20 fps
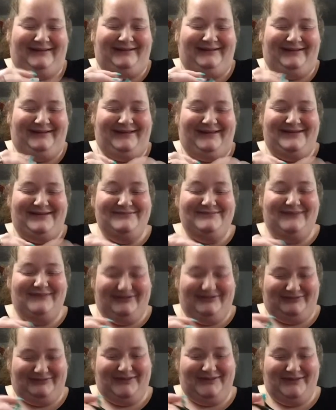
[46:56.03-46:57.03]
He messed
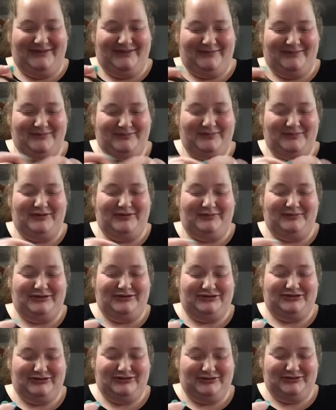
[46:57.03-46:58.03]
me up. I'm supposed to be
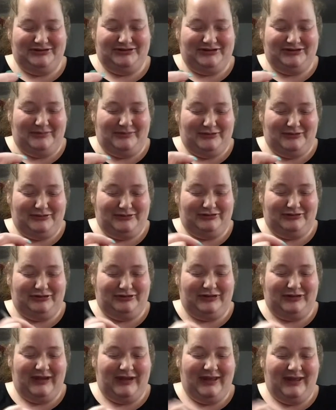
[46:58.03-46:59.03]
doing
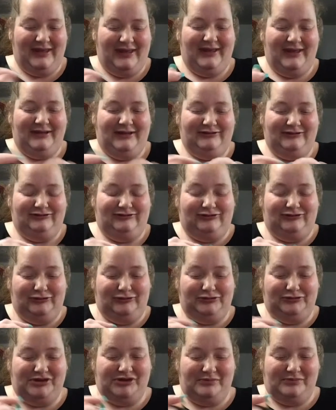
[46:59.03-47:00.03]
two
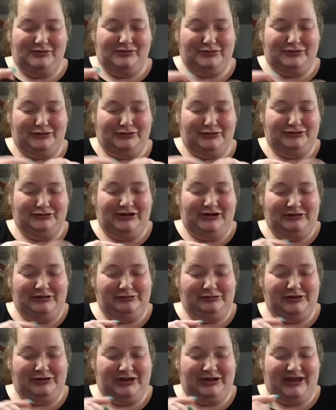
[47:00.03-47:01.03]
double crochet 3
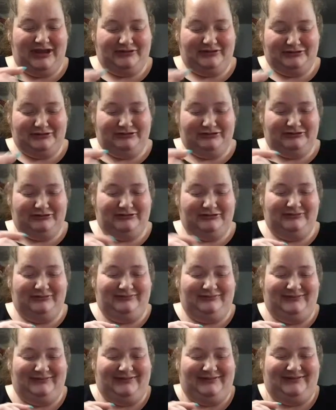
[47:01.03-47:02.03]
togethers and
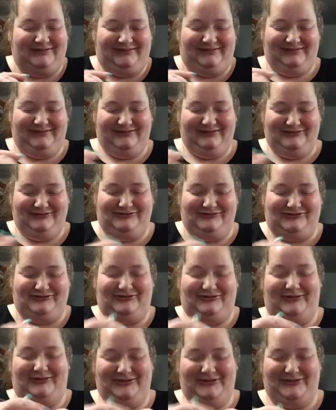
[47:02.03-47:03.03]

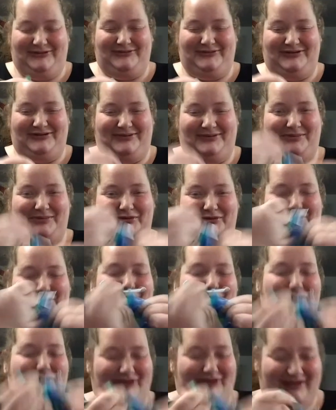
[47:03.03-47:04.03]
started doing double
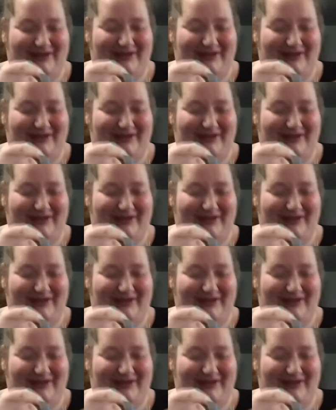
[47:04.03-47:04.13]
crochet.